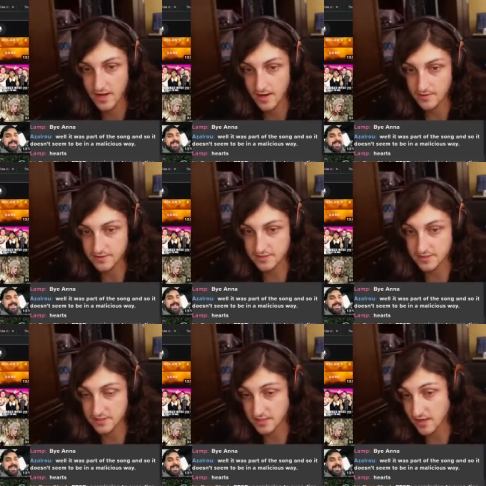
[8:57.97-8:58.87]
This is
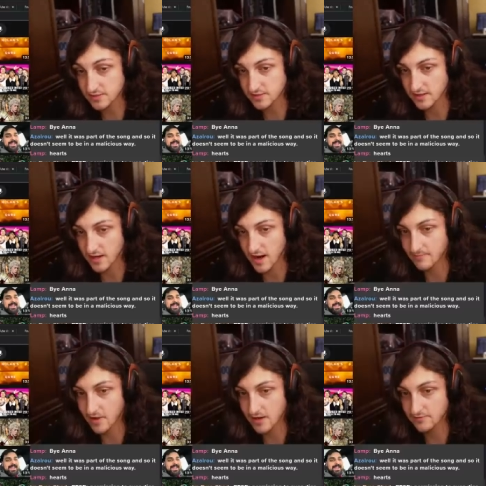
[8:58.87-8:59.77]
disgusting.
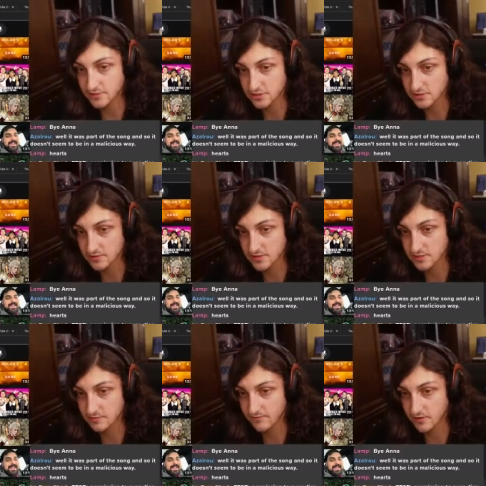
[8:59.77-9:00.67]
I'm not even sure this
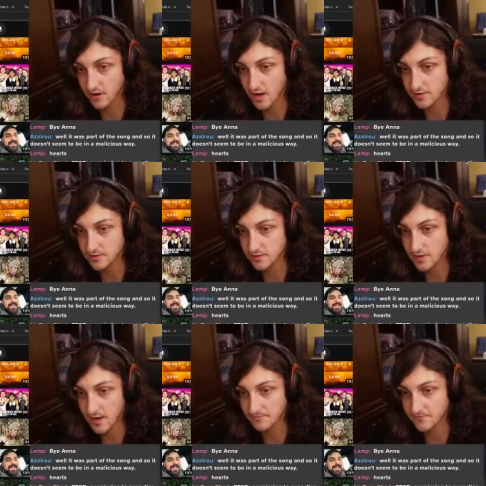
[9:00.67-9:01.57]
can be
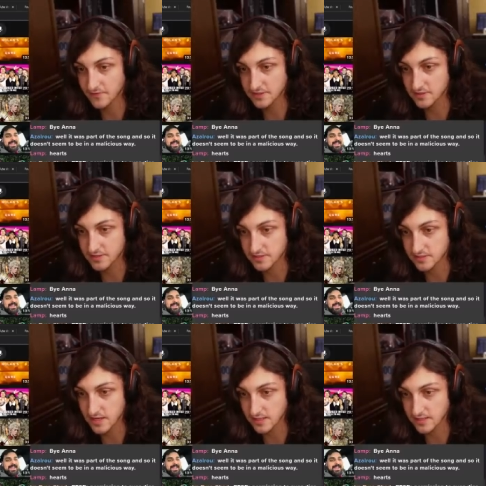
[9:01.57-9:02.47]
forgotten. I'm physically
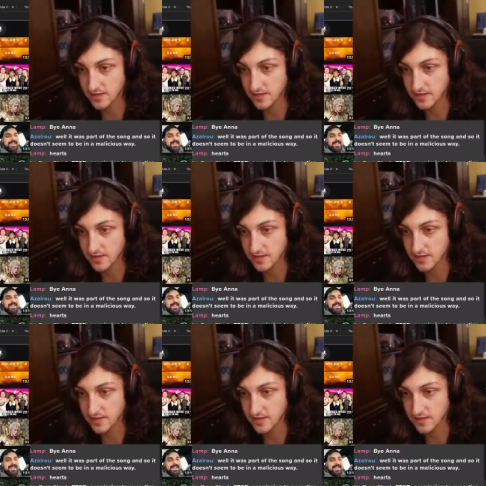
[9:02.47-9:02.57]
sick.